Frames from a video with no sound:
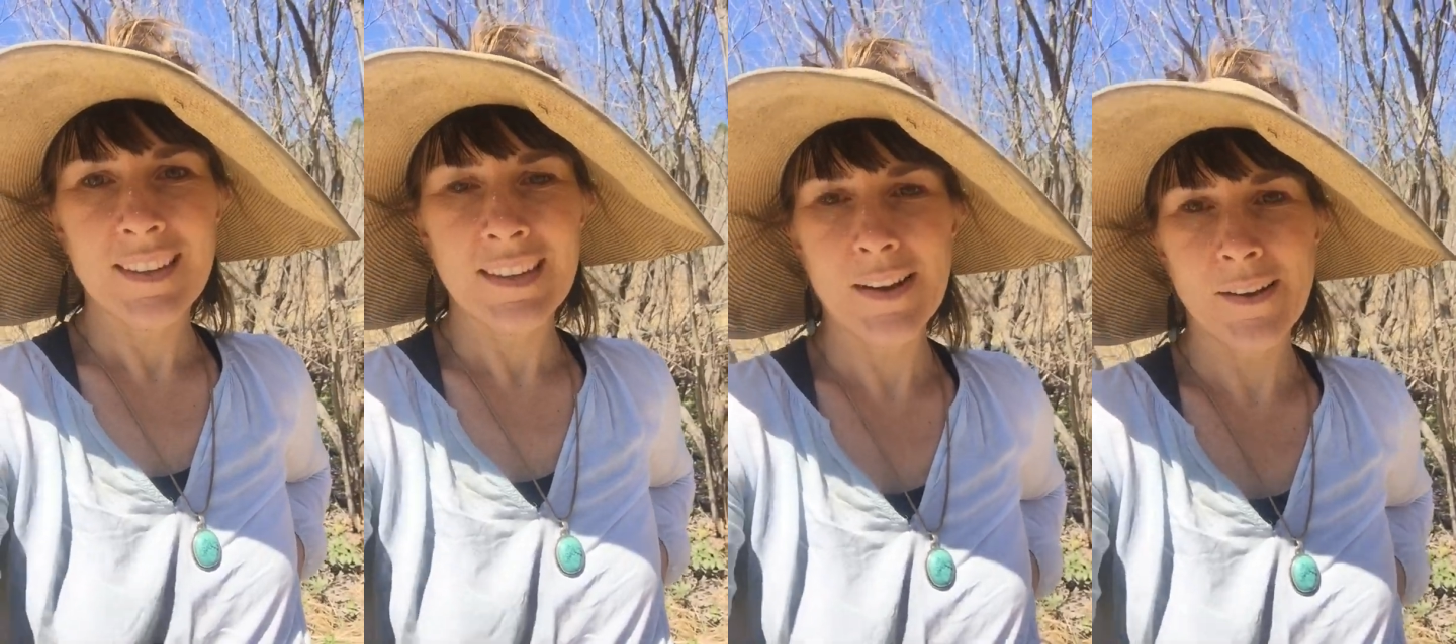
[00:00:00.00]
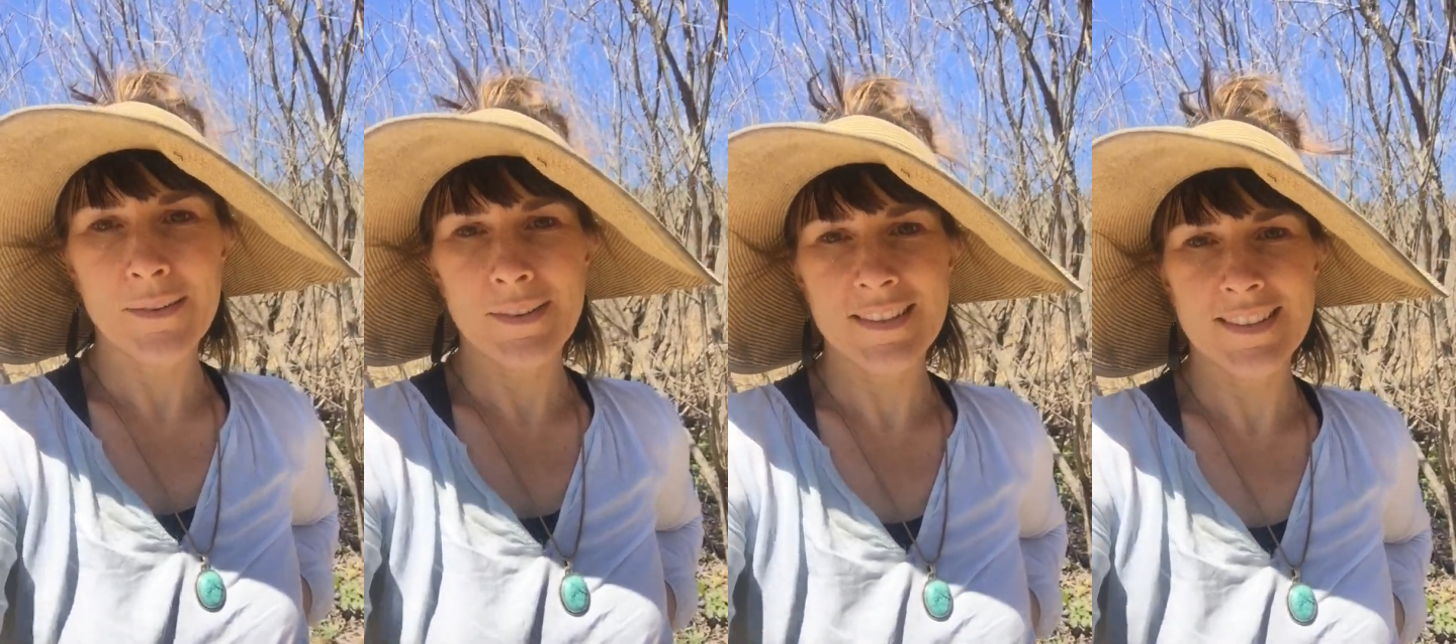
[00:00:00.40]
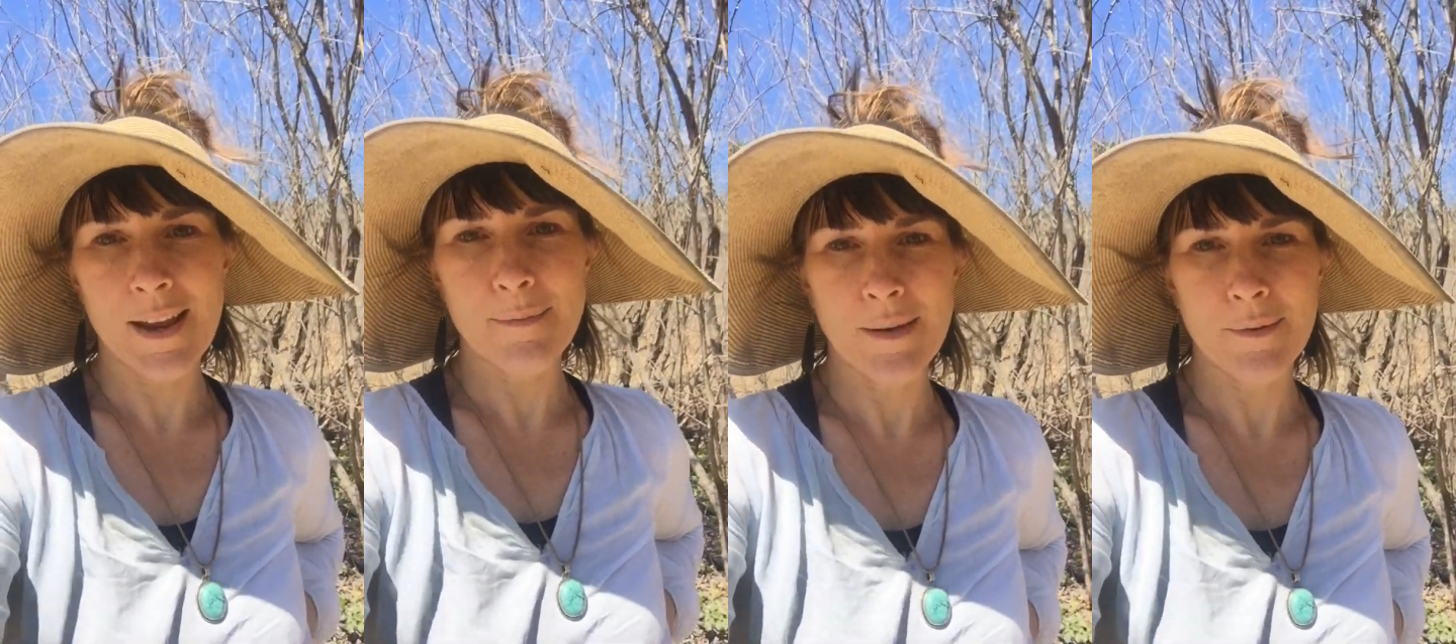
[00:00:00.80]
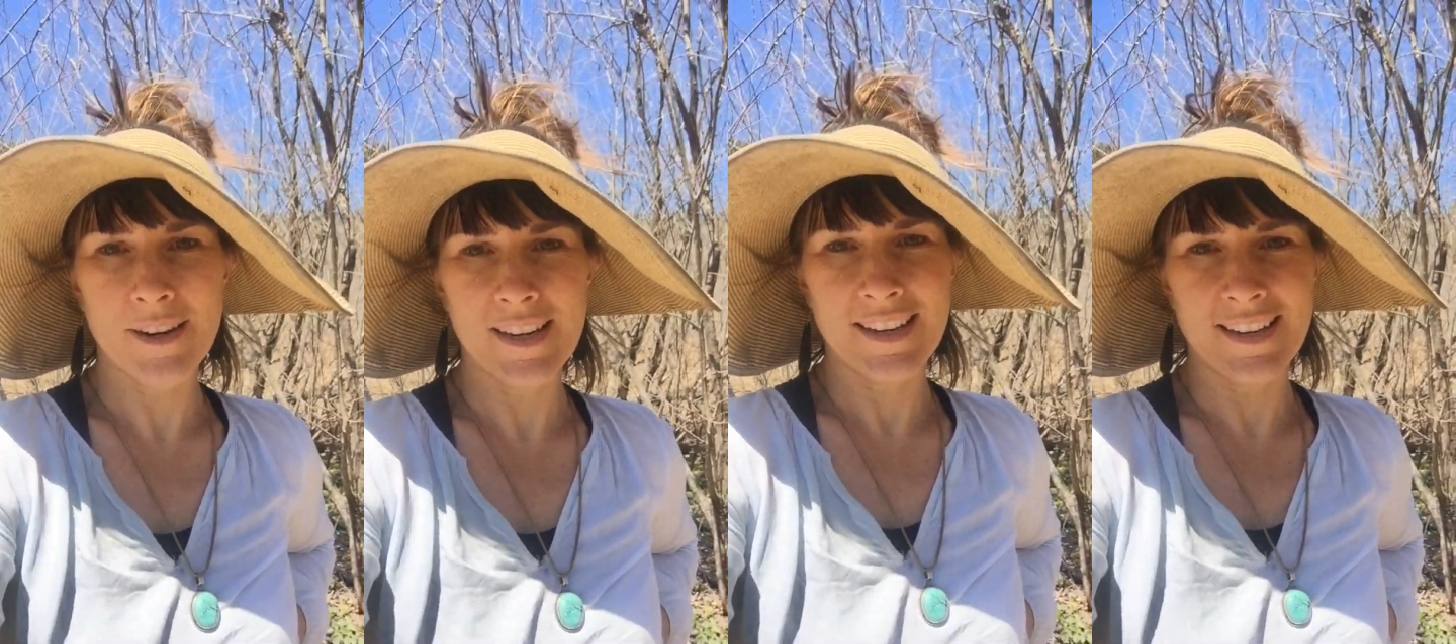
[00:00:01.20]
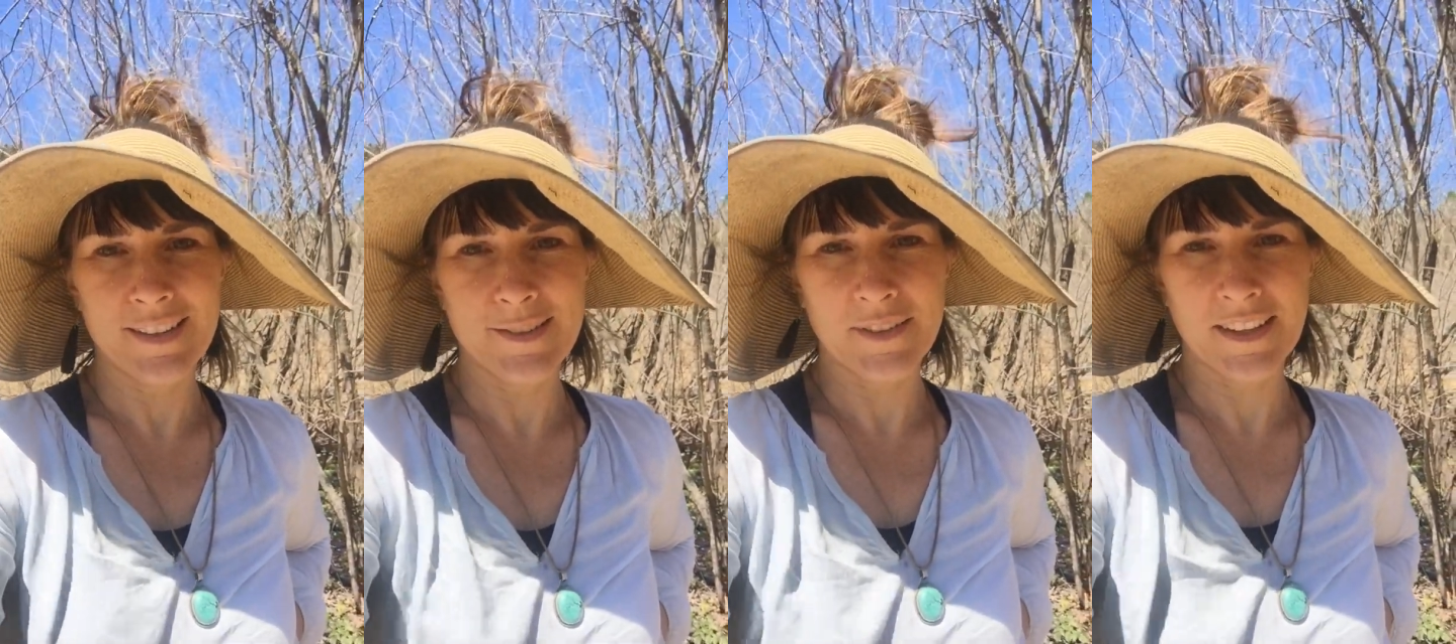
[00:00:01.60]
you know, this time that we're in
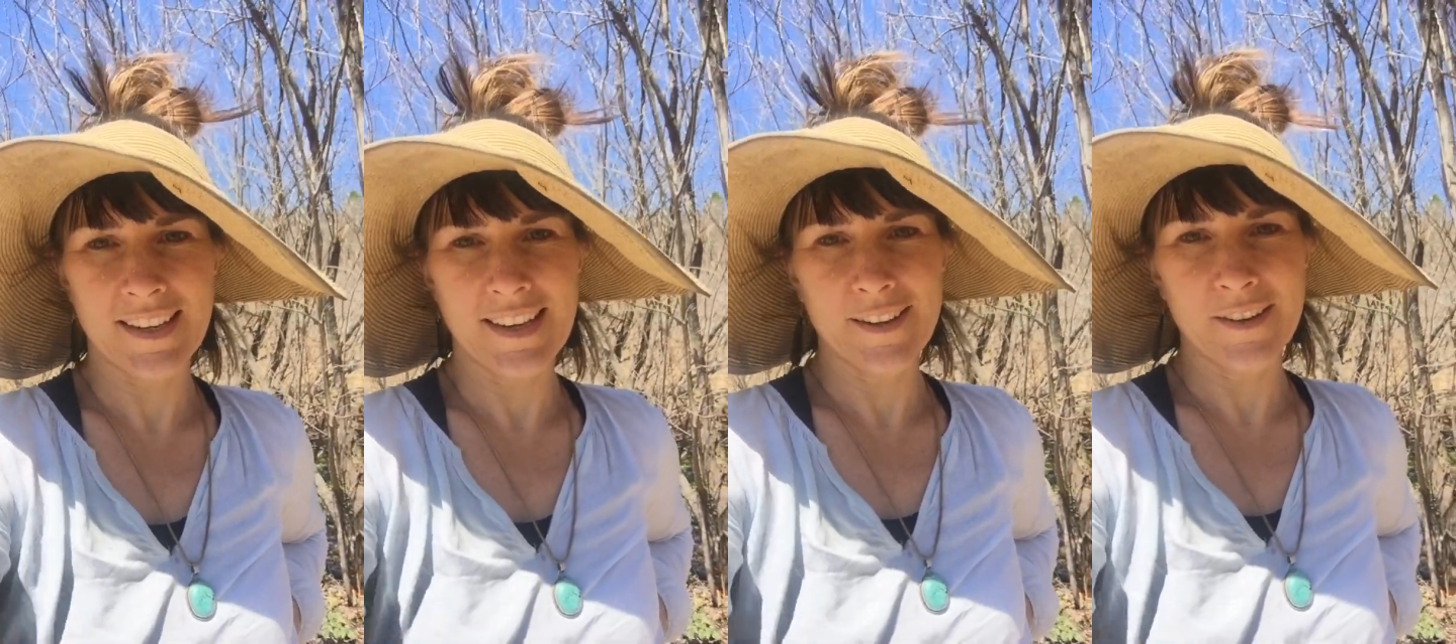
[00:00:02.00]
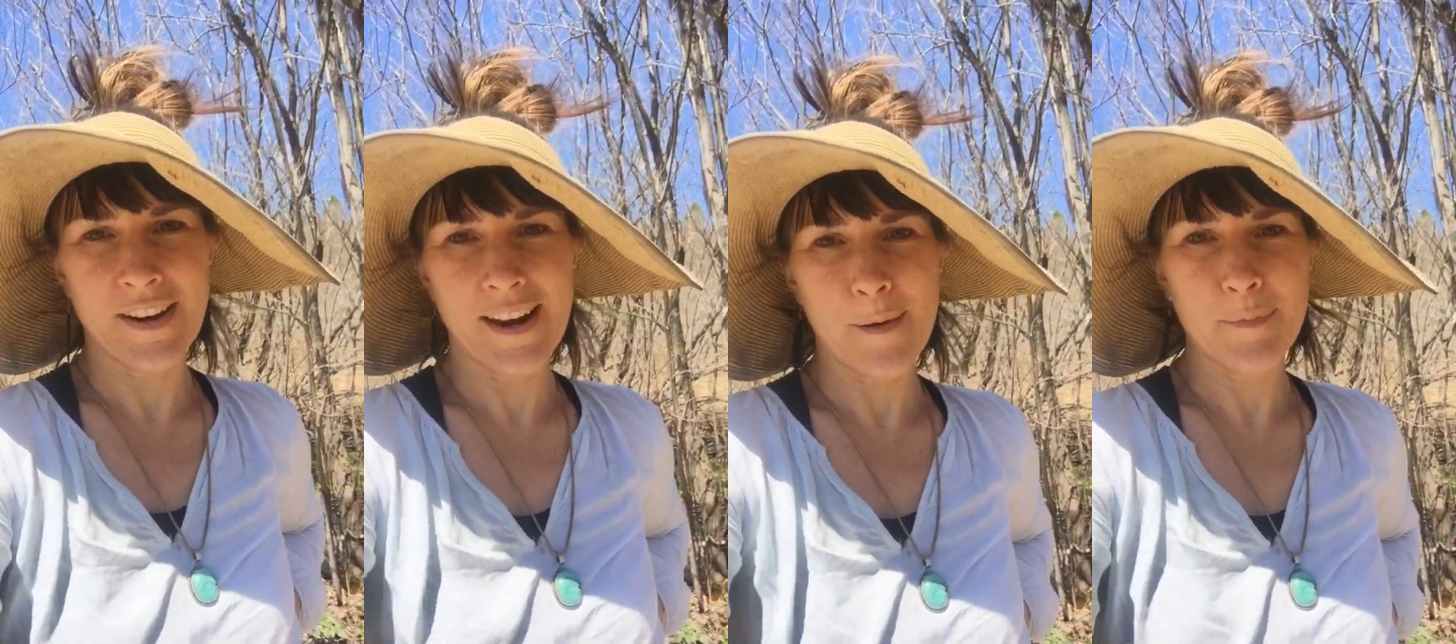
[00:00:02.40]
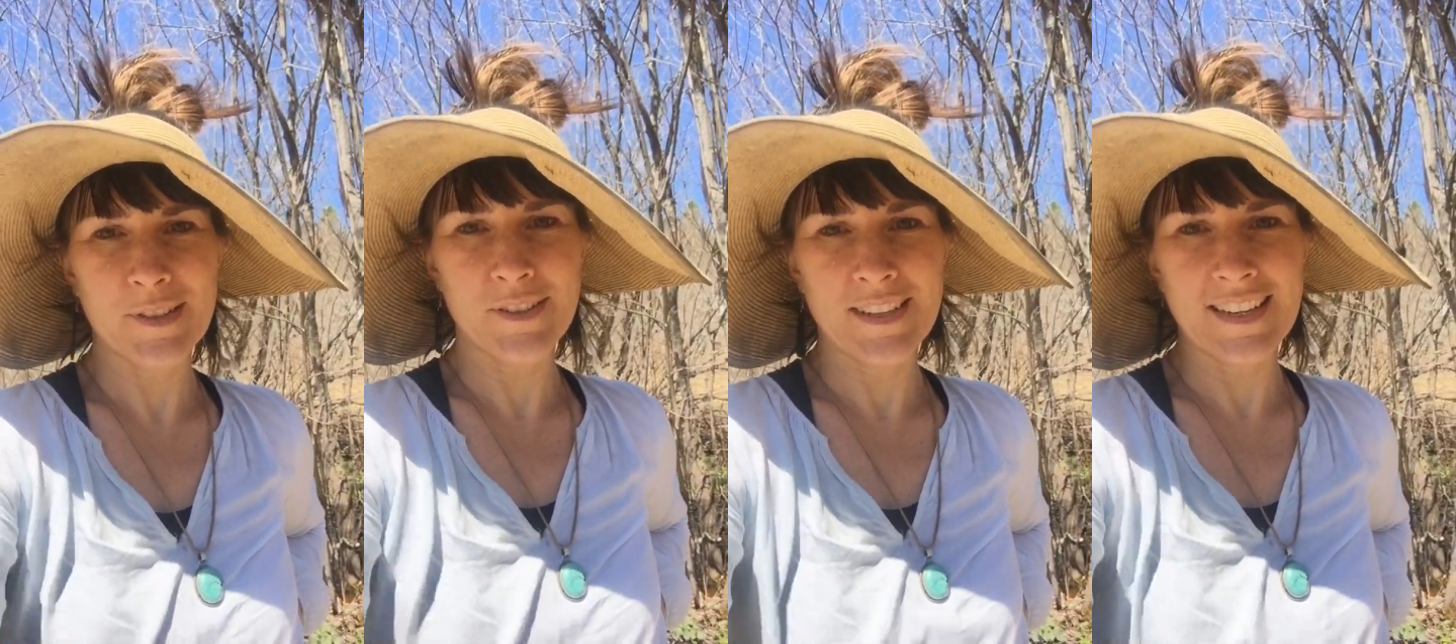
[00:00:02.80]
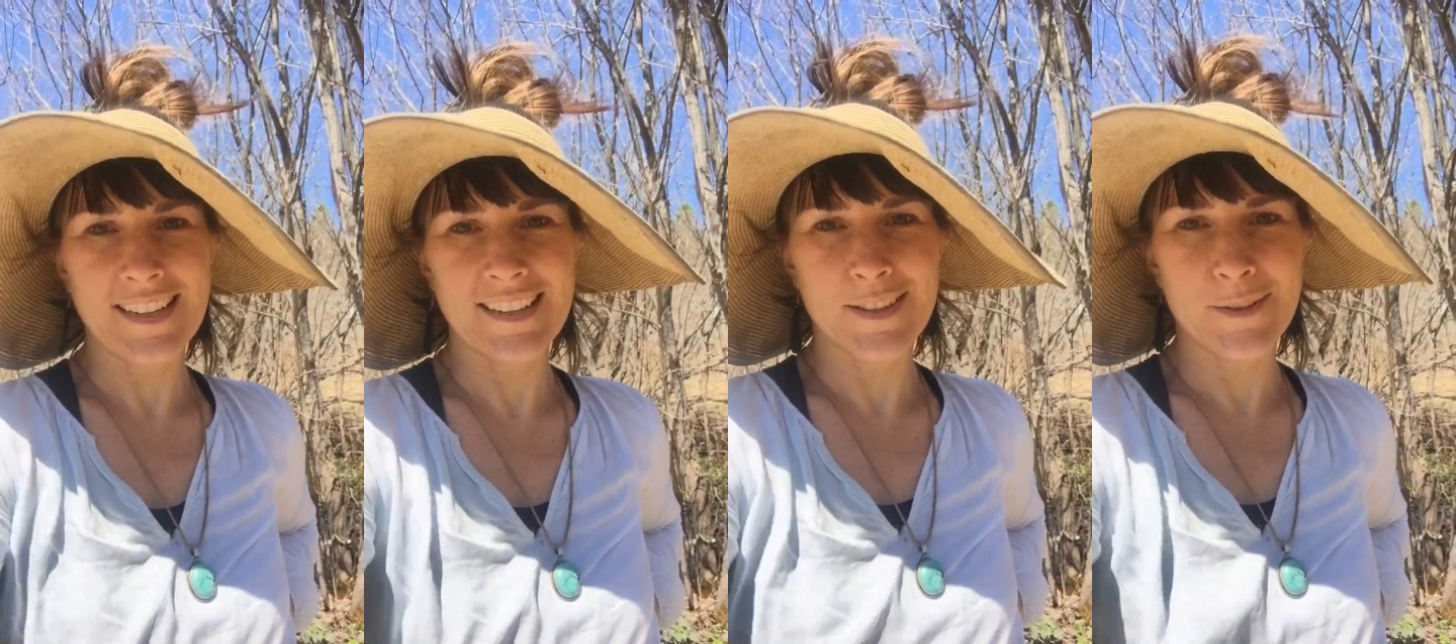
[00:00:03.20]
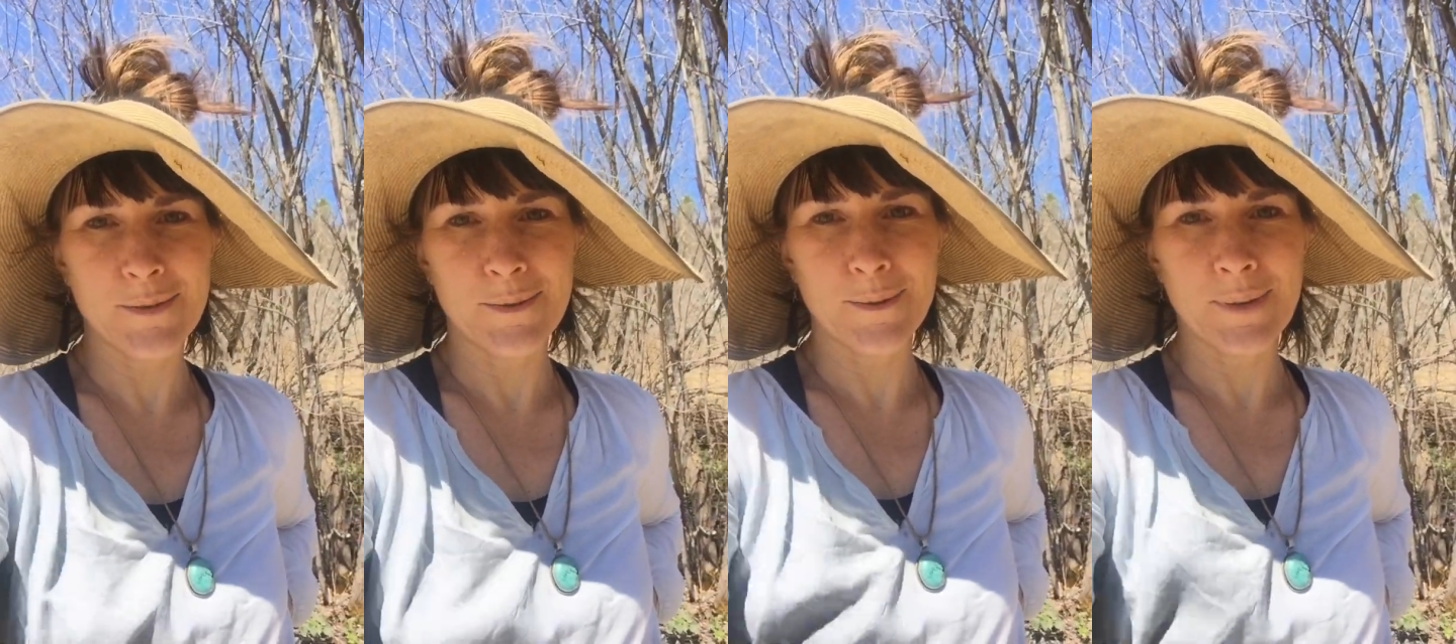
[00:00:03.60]
is really a great opportunity
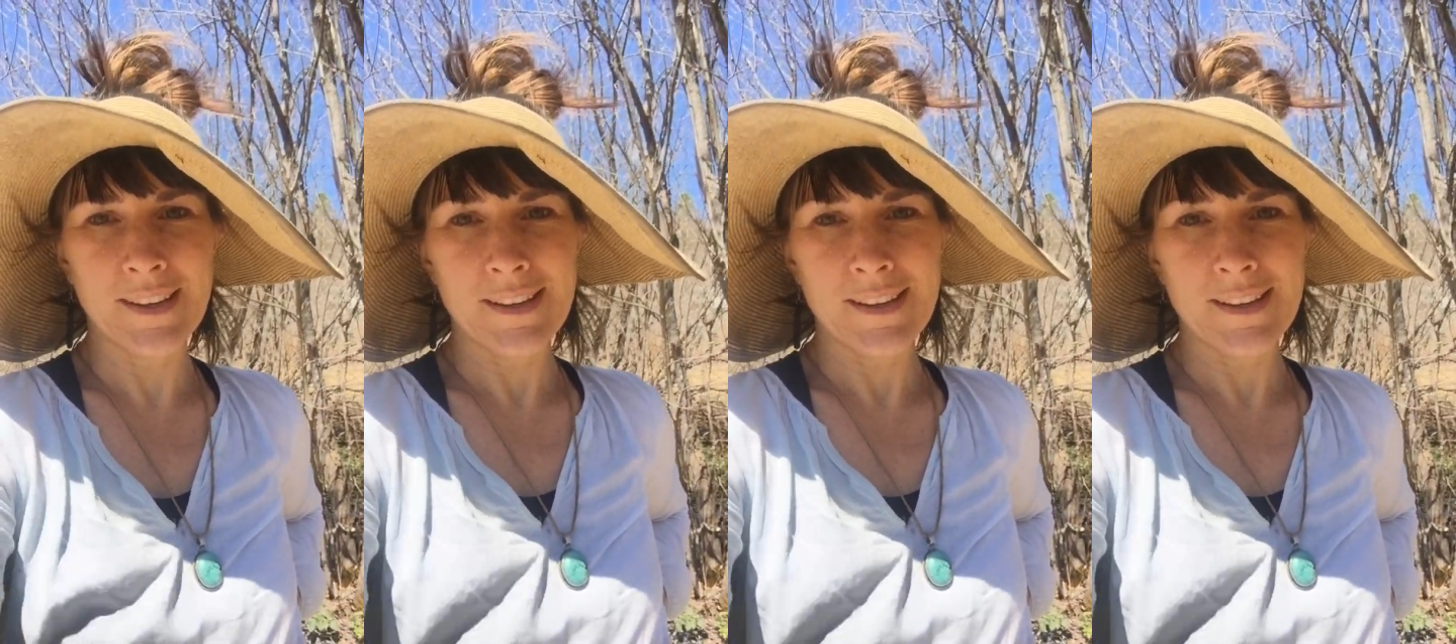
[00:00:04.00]
to